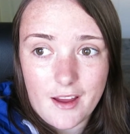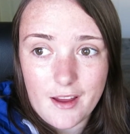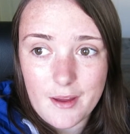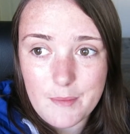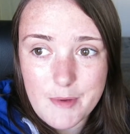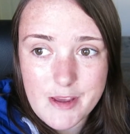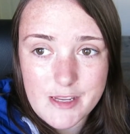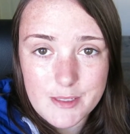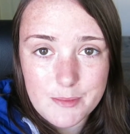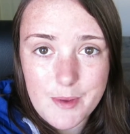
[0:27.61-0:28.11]
It
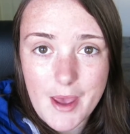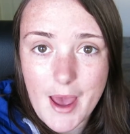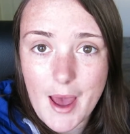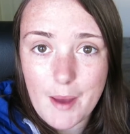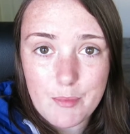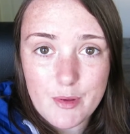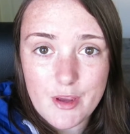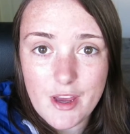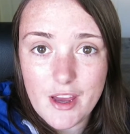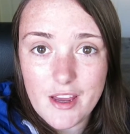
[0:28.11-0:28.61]
makes me
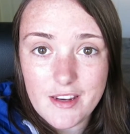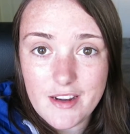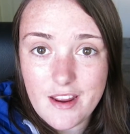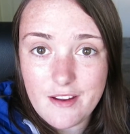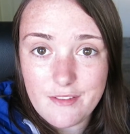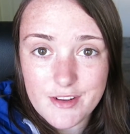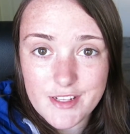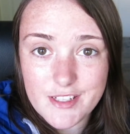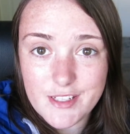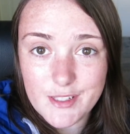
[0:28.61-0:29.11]
happier in
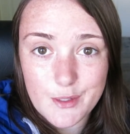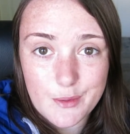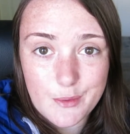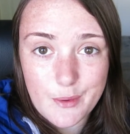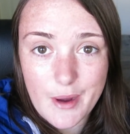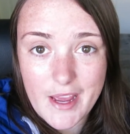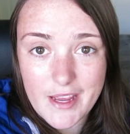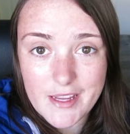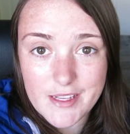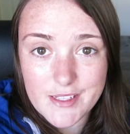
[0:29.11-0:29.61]
every single
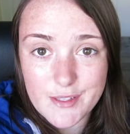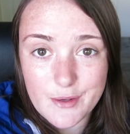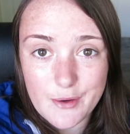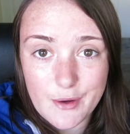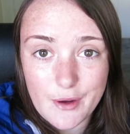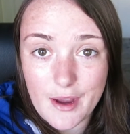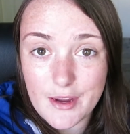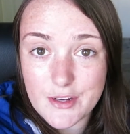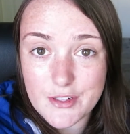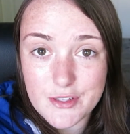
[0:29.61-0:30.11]
way,
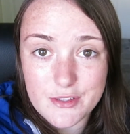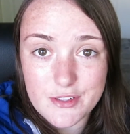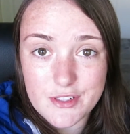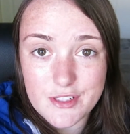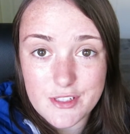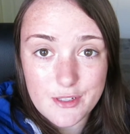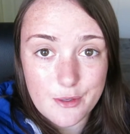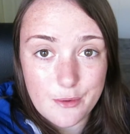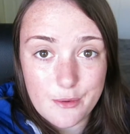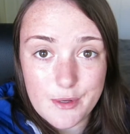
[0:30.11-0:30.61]
so I should
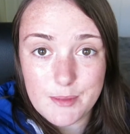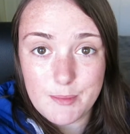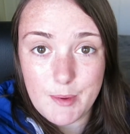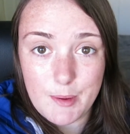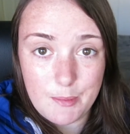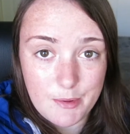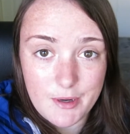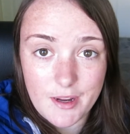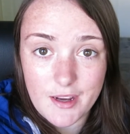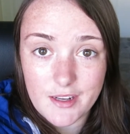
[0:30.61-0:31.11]
just always be
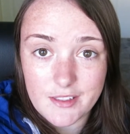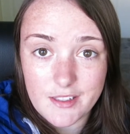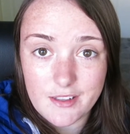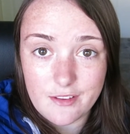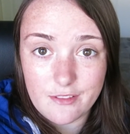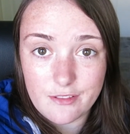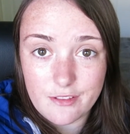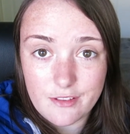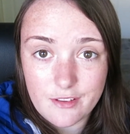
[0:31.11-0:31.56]
productive.